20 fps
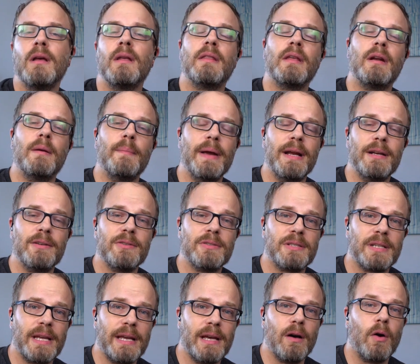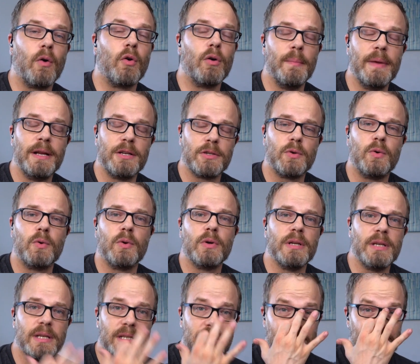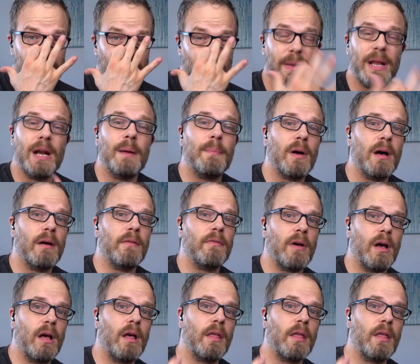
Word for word: that a major scale or a major chord is made up of